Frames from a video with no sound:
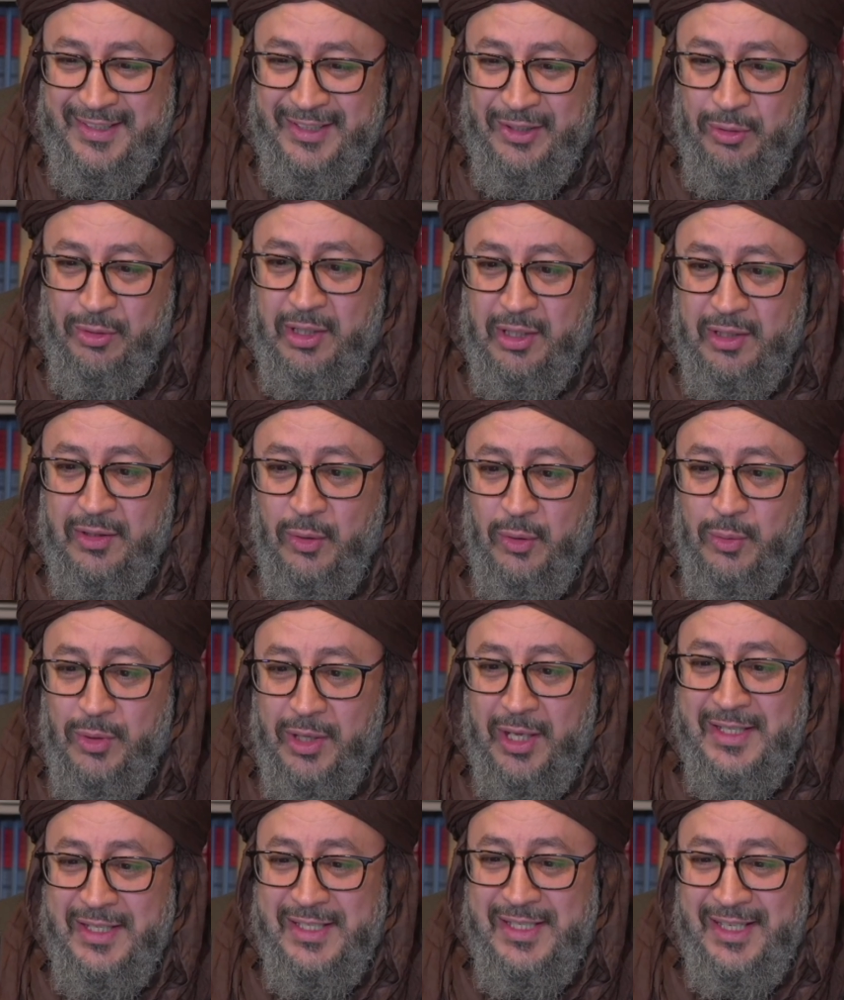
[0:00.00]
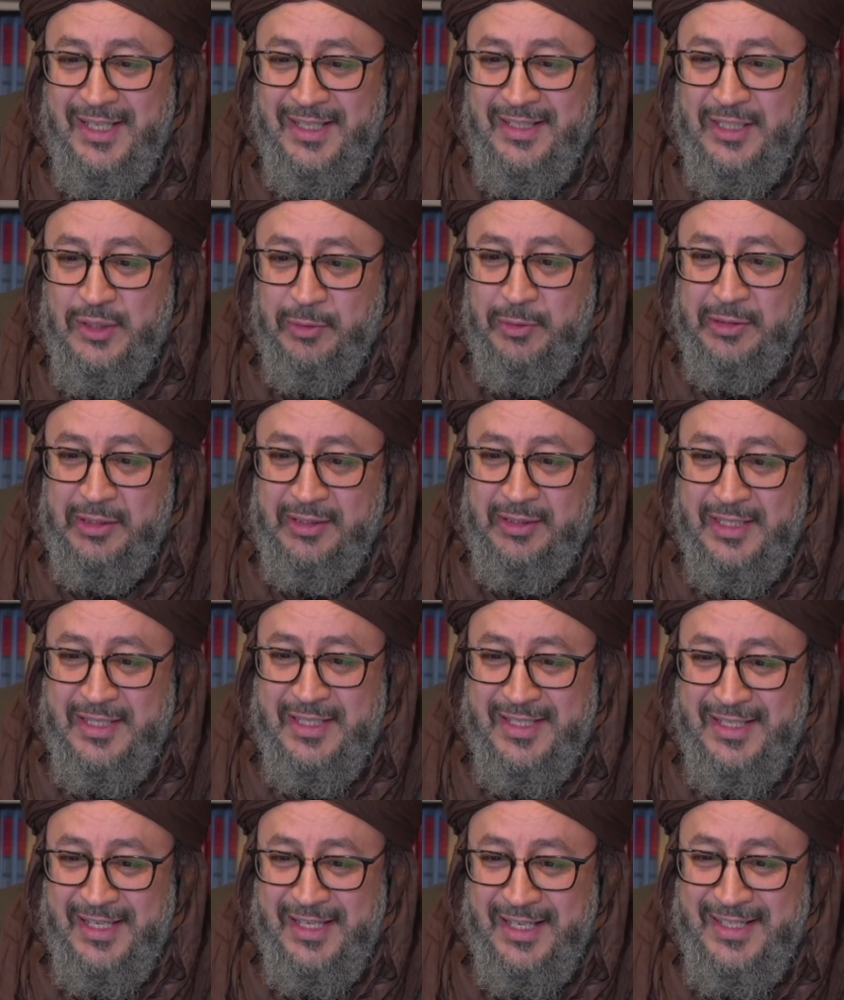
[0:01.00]
Or the Quran is saying this, but
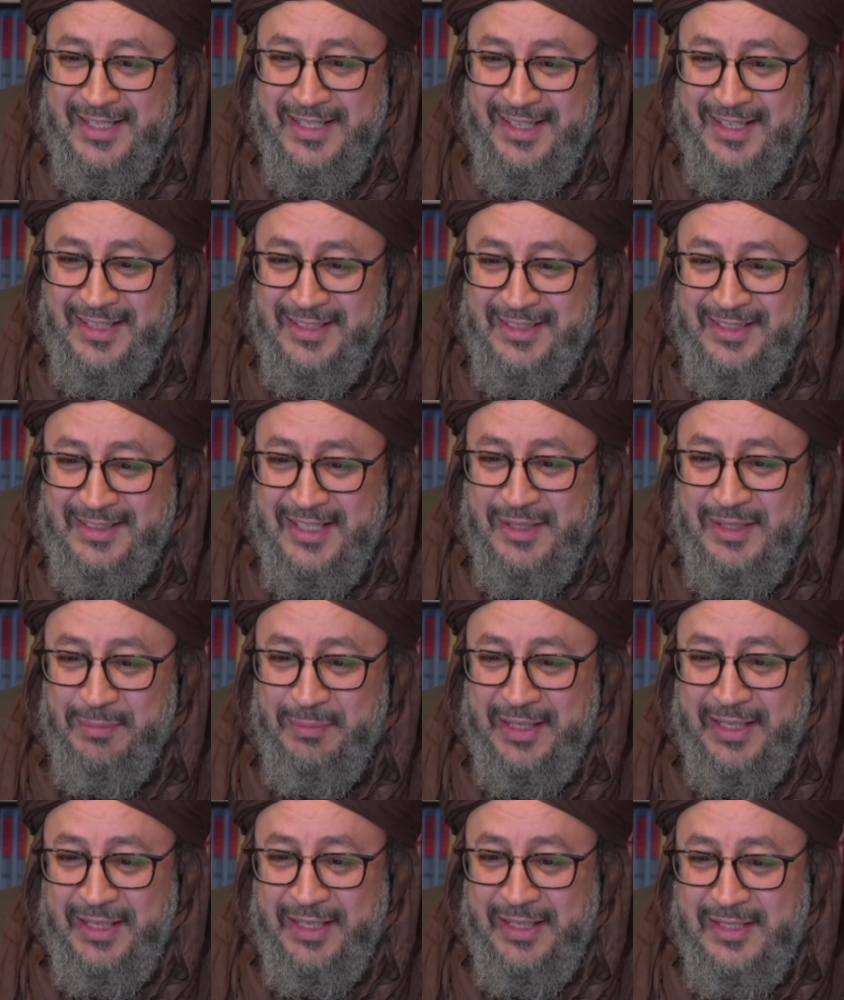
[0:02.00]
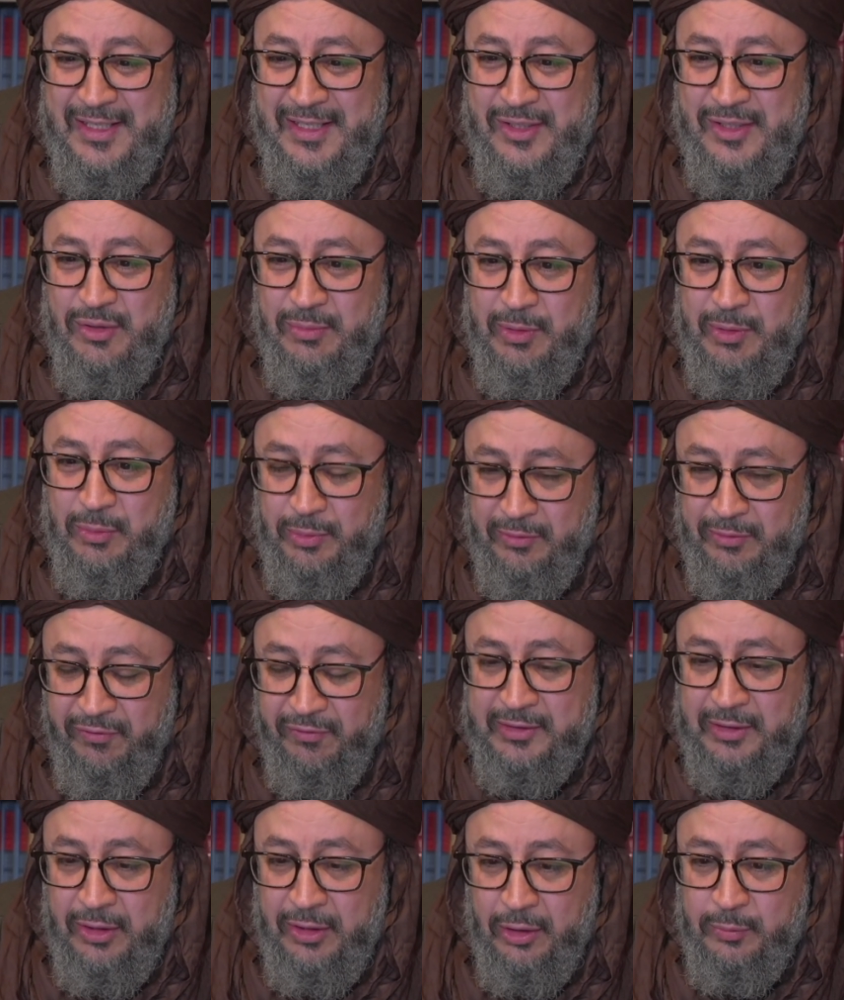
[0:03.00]
it doesn't make any sense to me. We
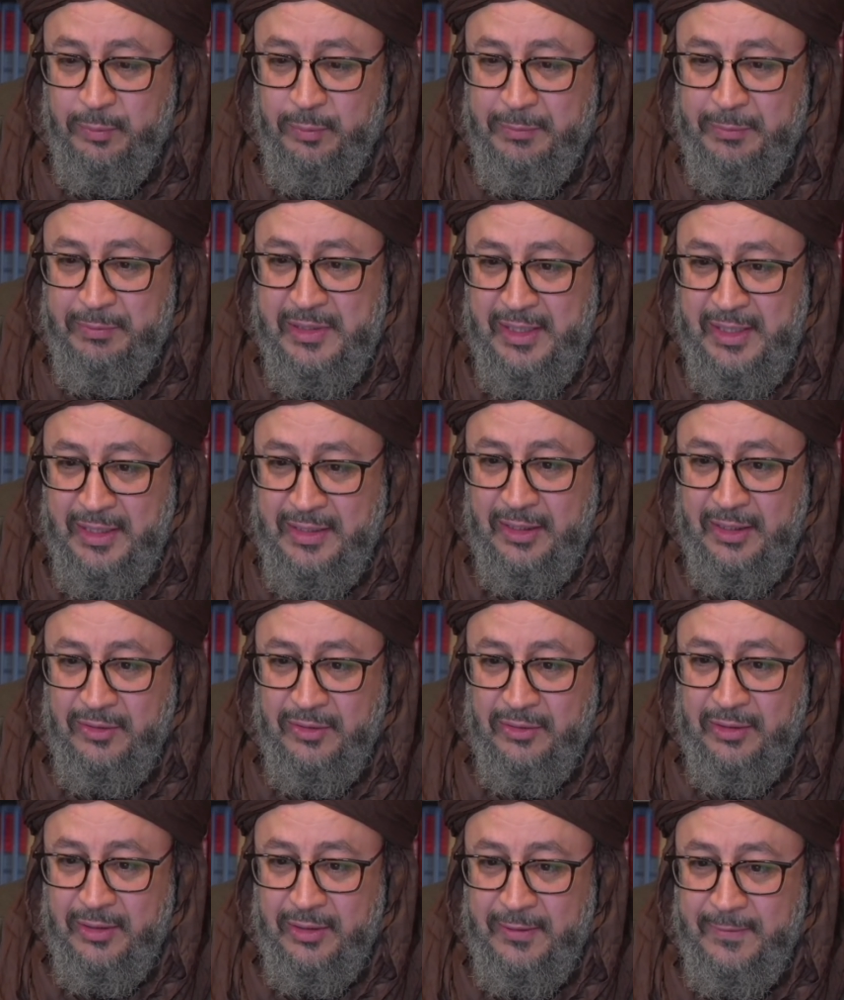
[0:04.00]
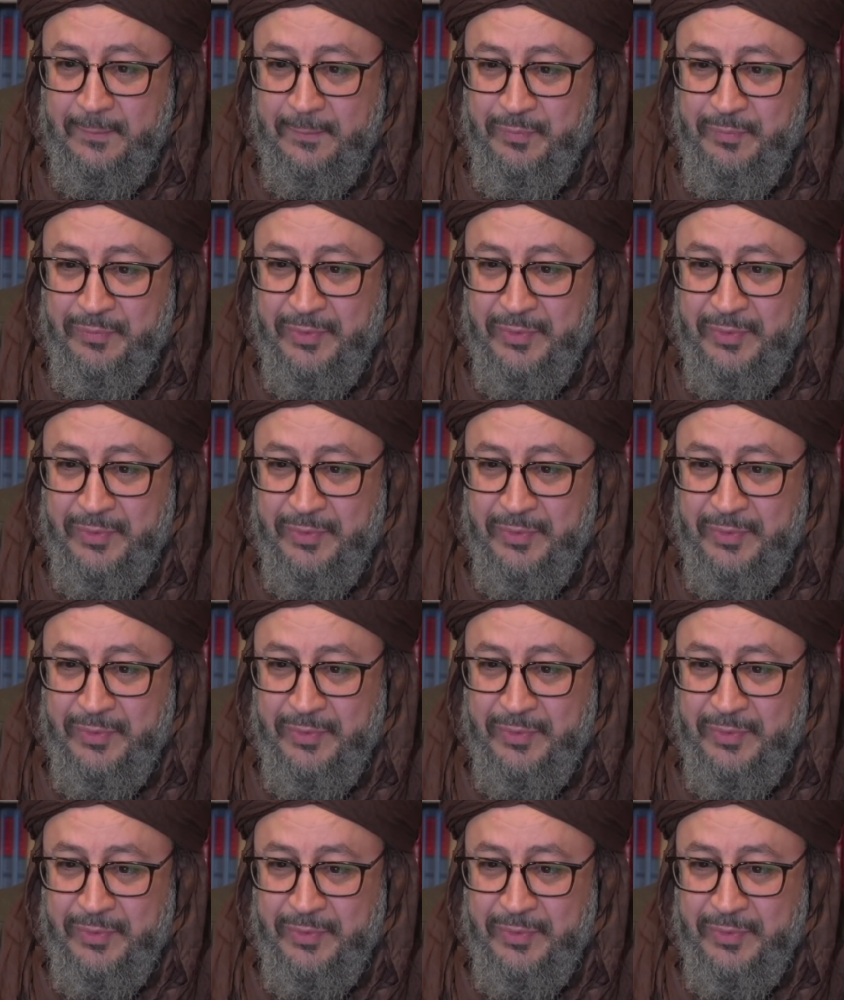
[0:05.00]
find a lot of people saying that today.